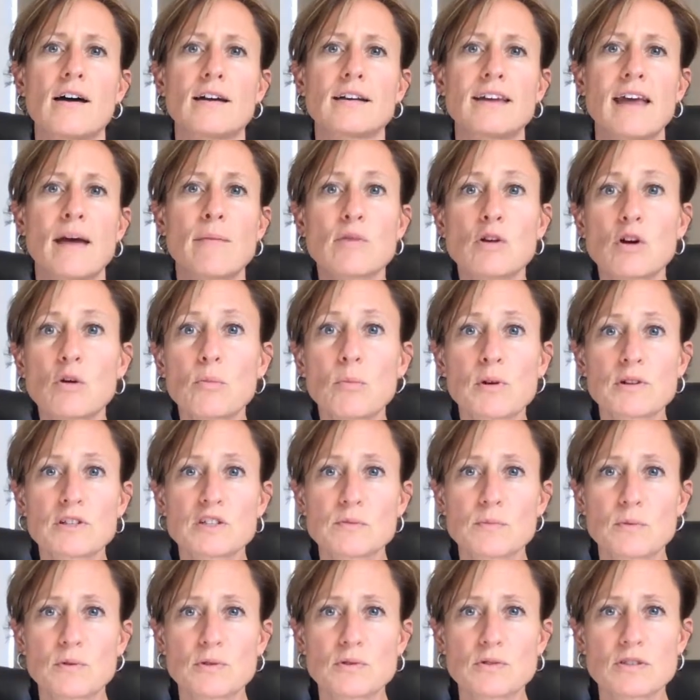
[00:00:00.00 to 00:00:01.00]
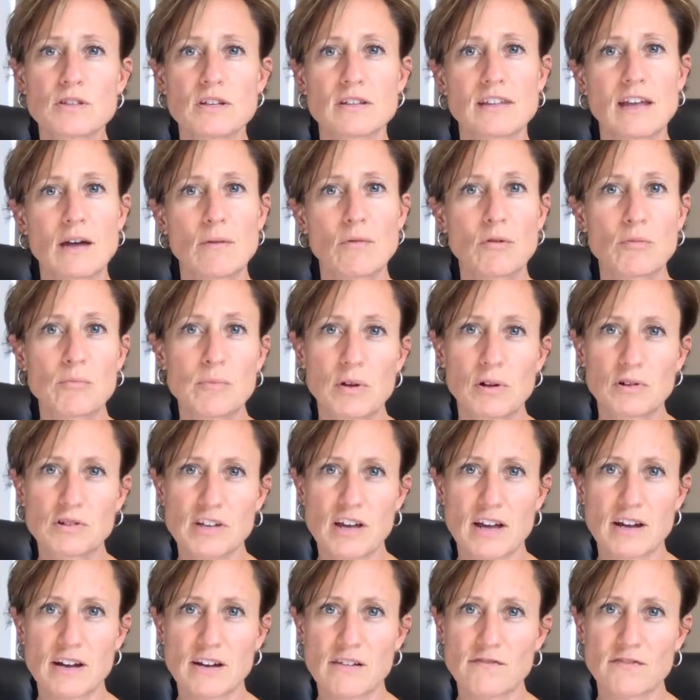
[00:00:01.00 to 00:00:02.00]
chemical principles that we'll build
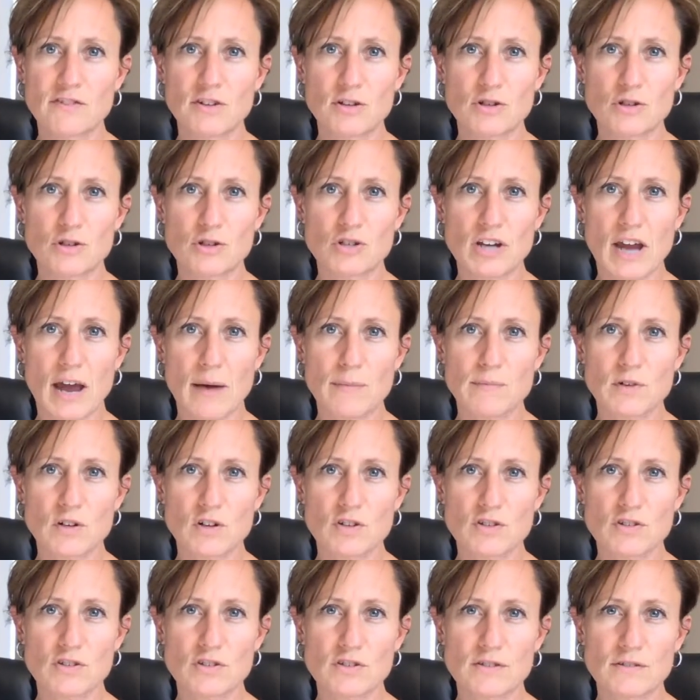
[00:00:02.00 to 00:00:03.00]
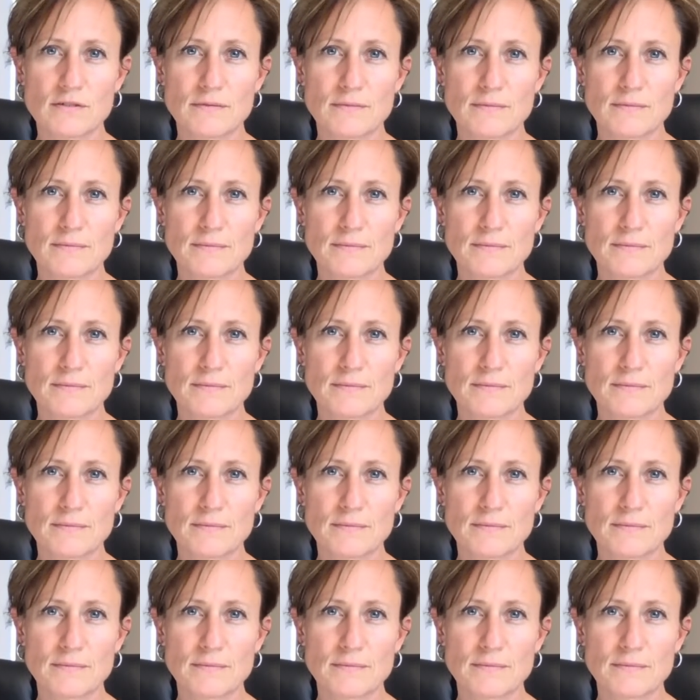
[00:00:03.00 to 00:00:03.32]
on in future chapters.